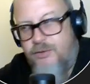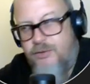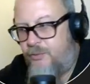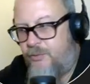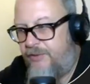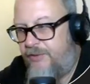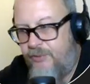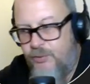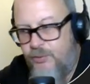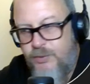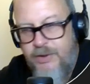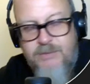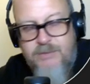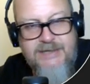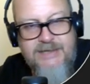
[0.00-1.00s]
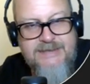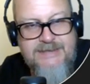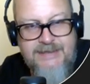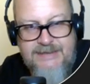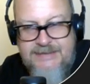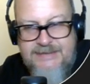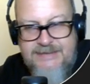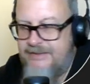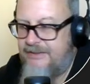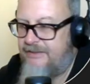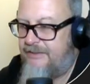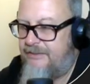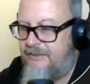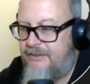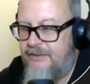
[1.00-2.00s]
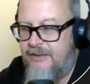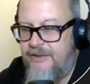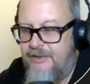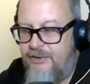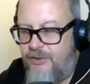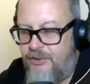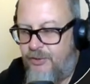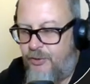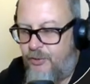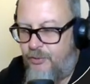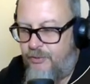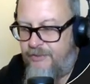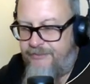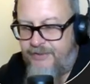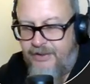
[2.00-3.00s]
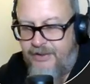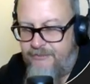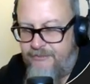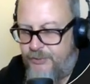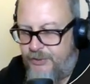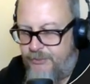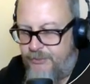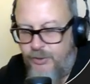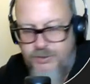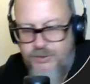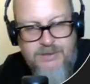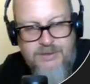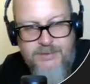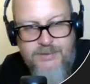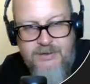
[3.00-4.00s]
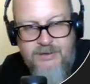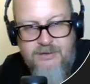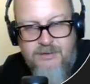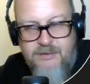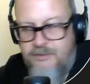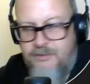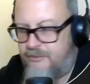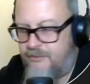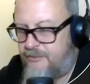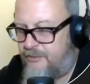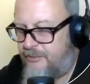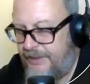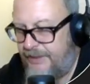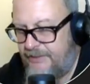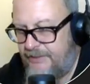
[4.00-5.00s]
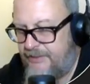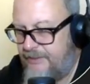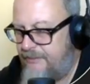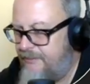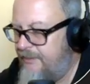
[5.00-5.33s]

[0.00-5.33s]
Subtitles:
reviewing my text. It'll if I want to post something on LinkedIn,